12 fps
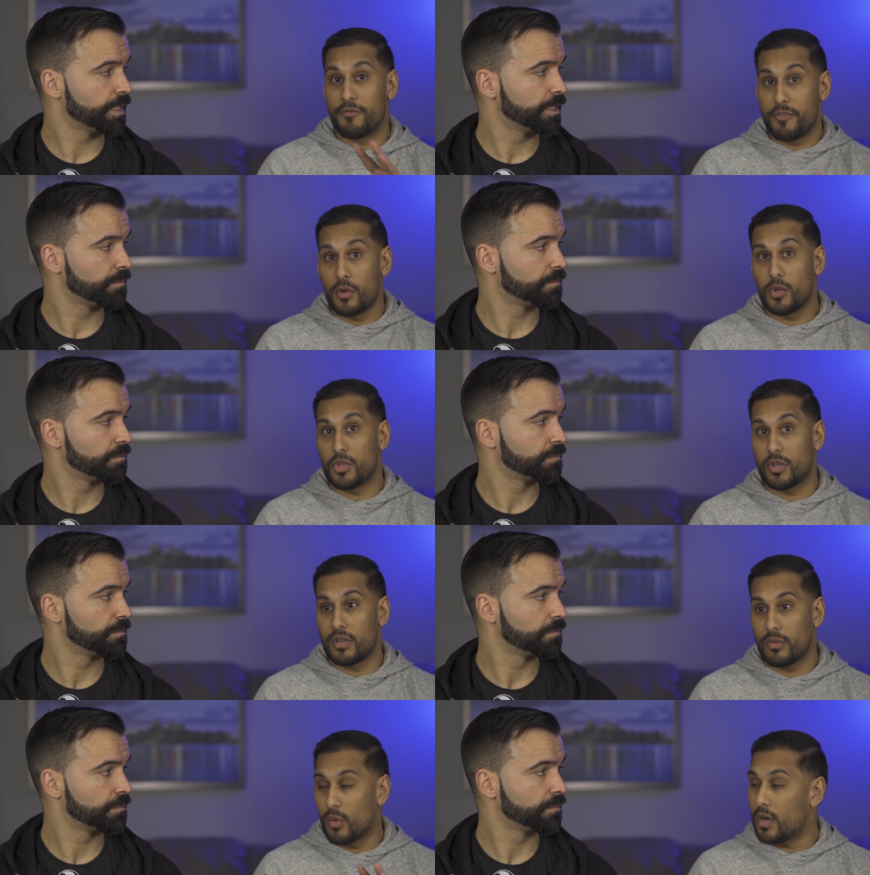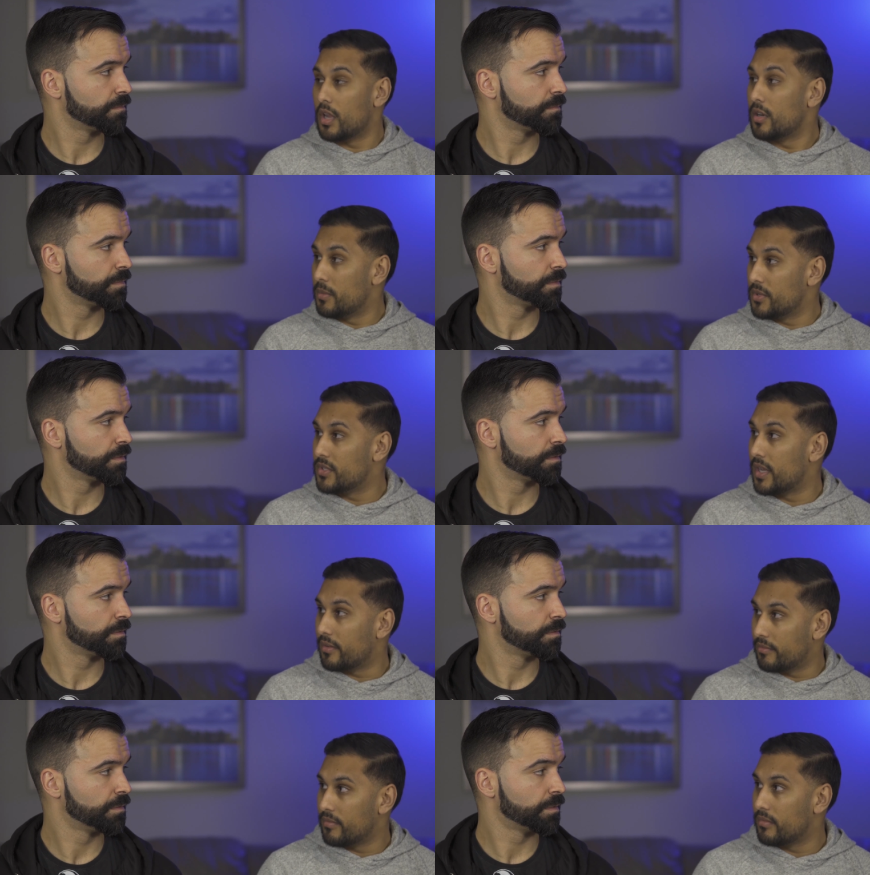Speaker 1: the yeah. future, one hundred
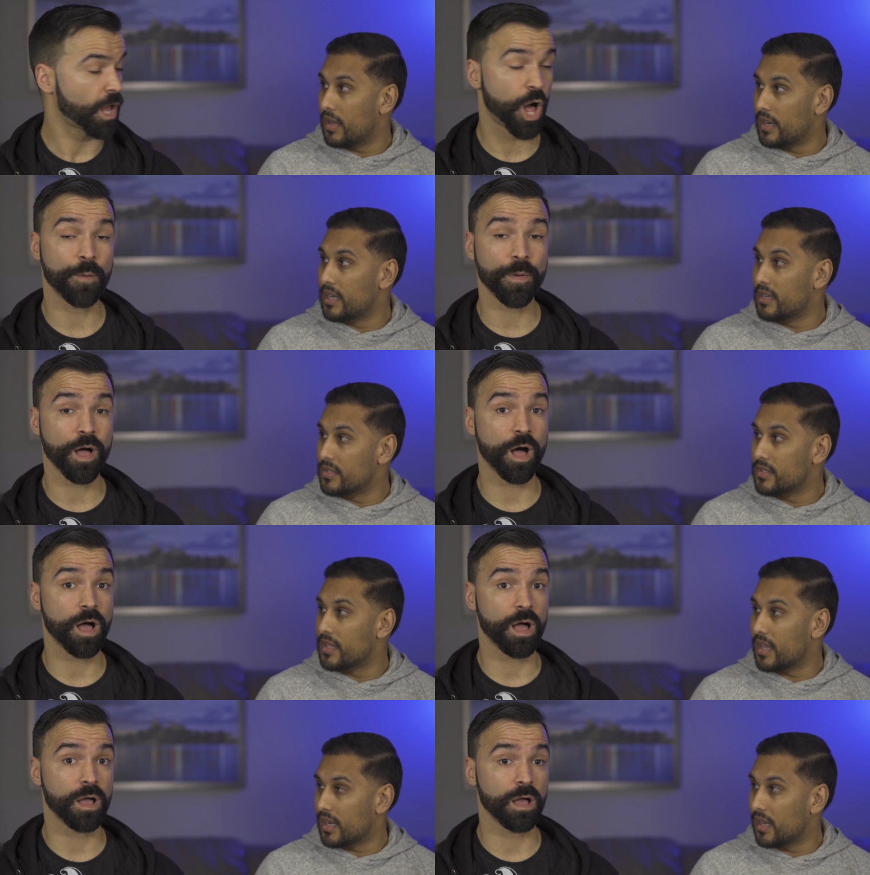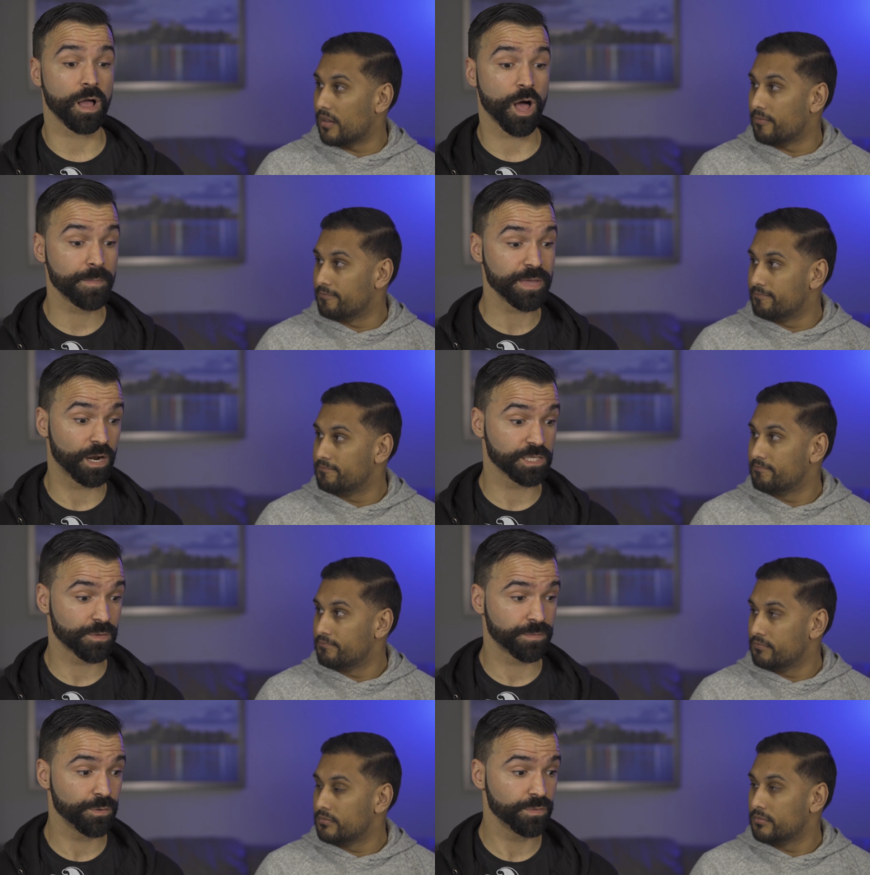percent.
Speaker 2: I I'll, need to see that again. I'll be
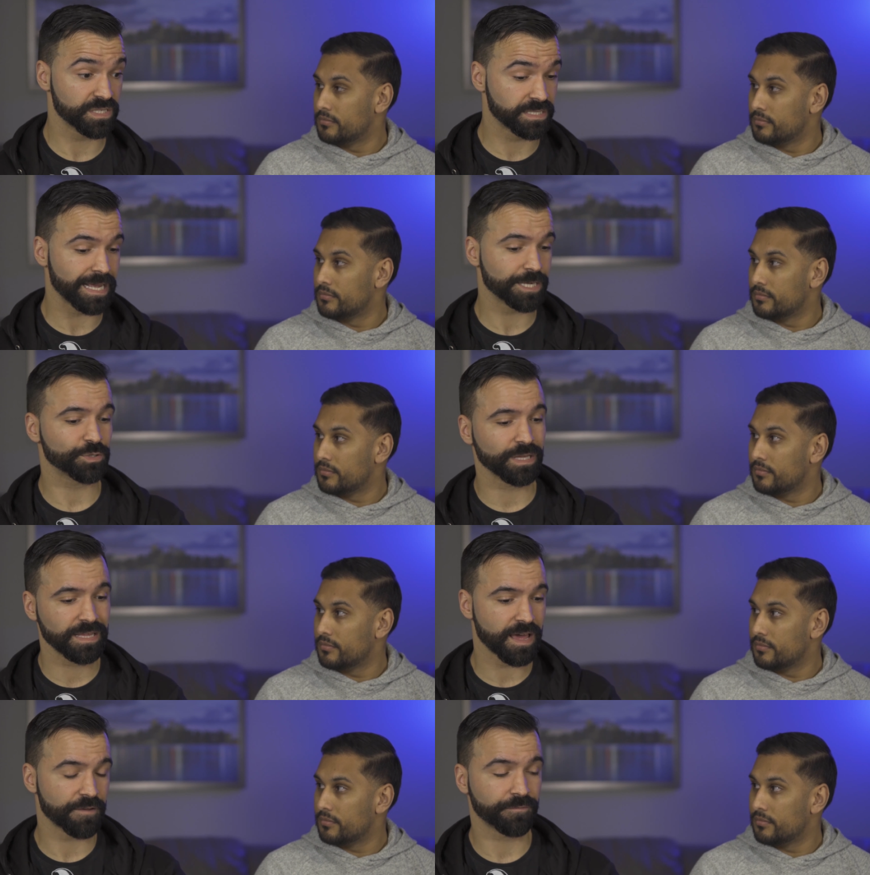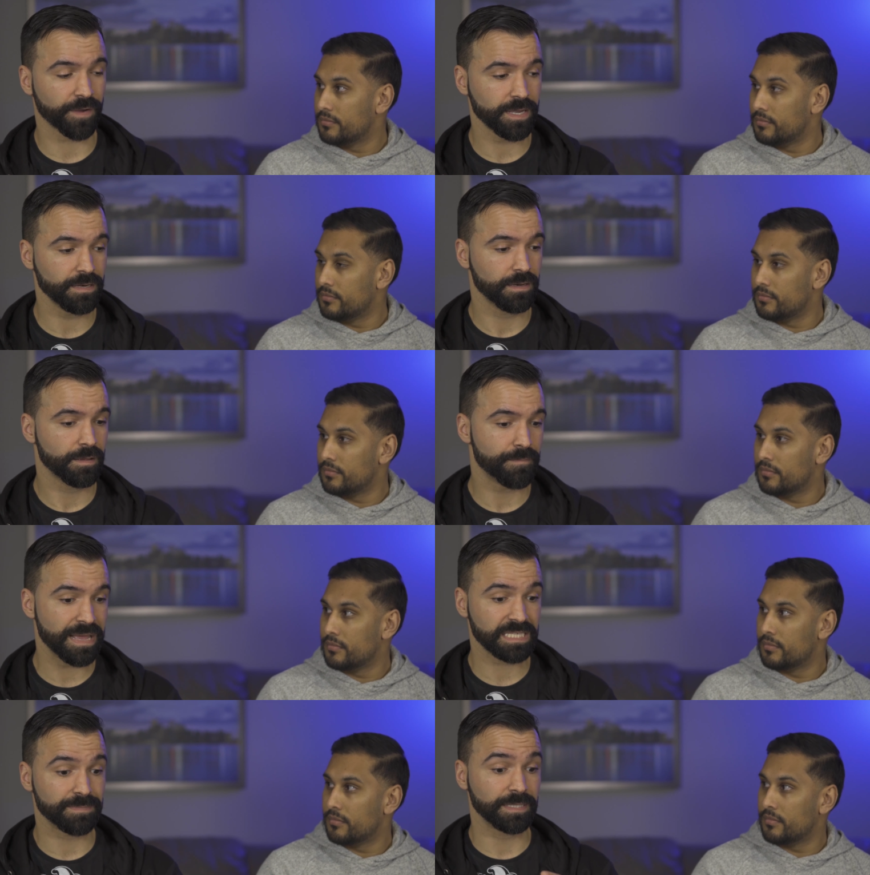honest with you, the scheduling of that fight
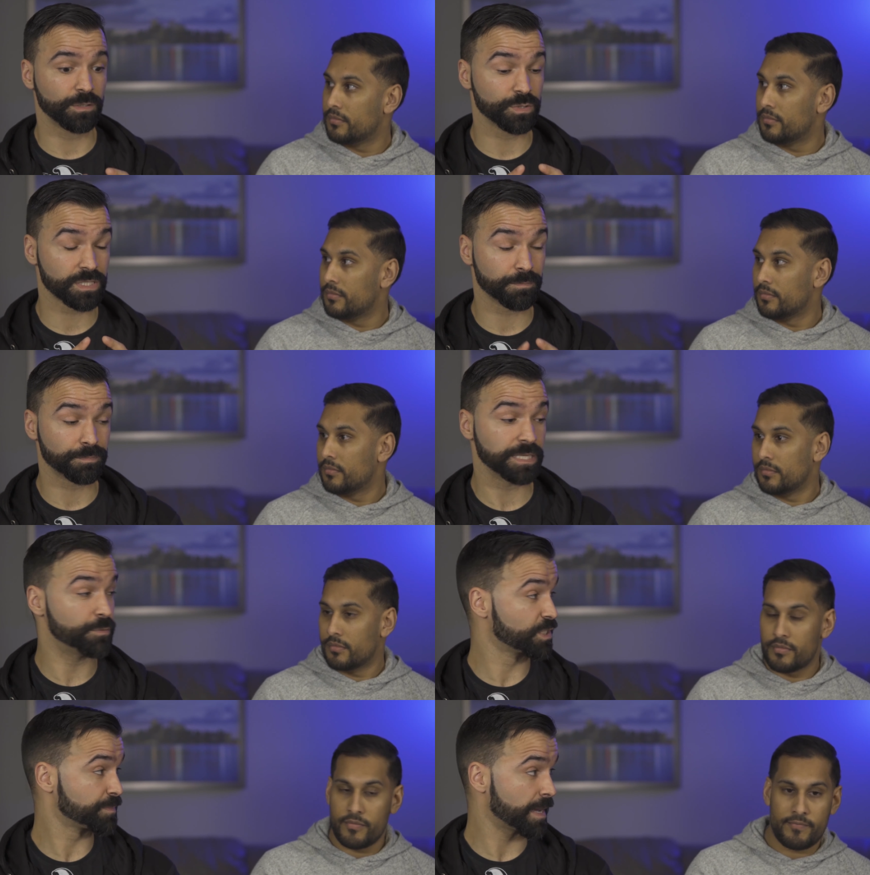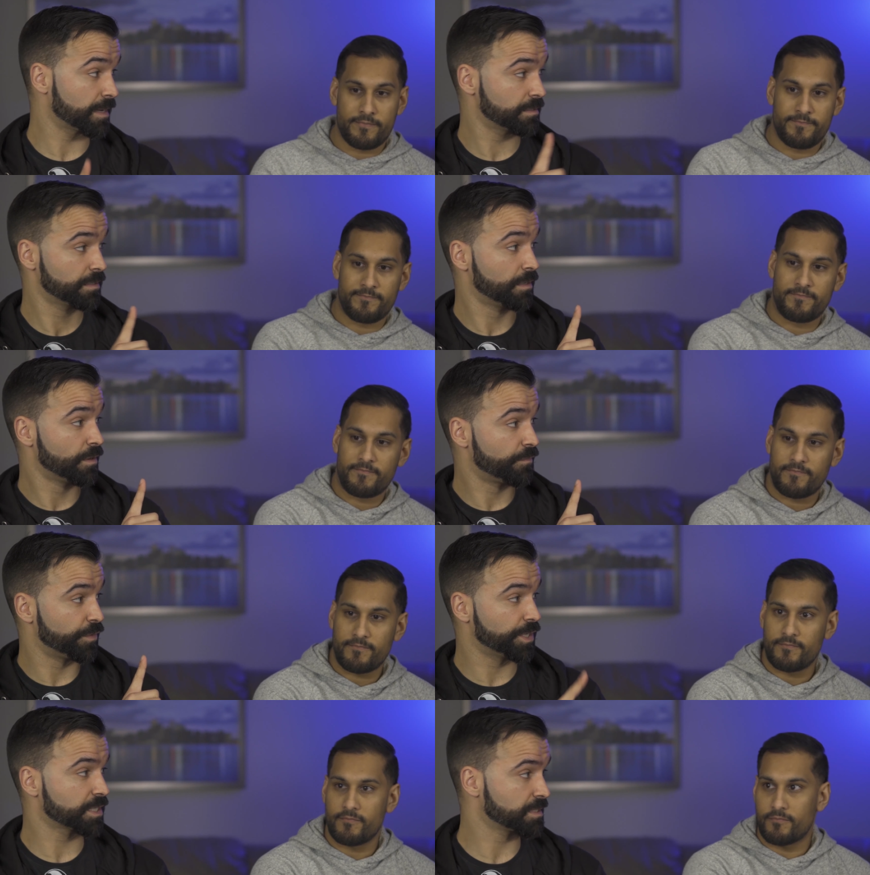makes me lose complete respect
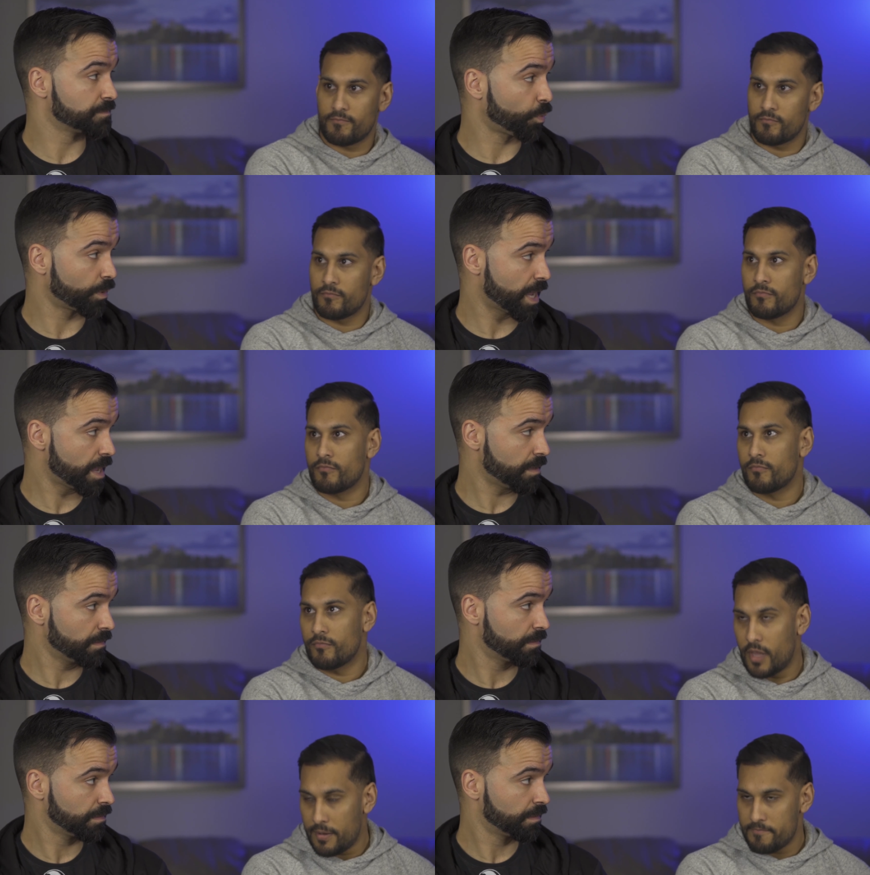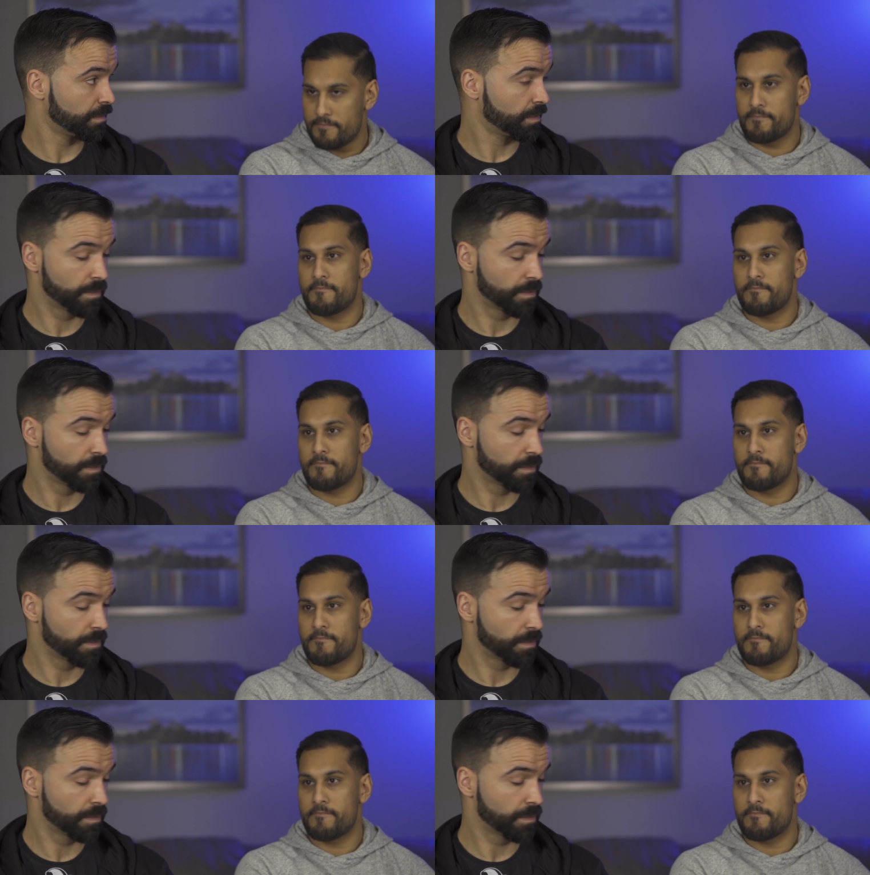for Dustin Poirier yeah.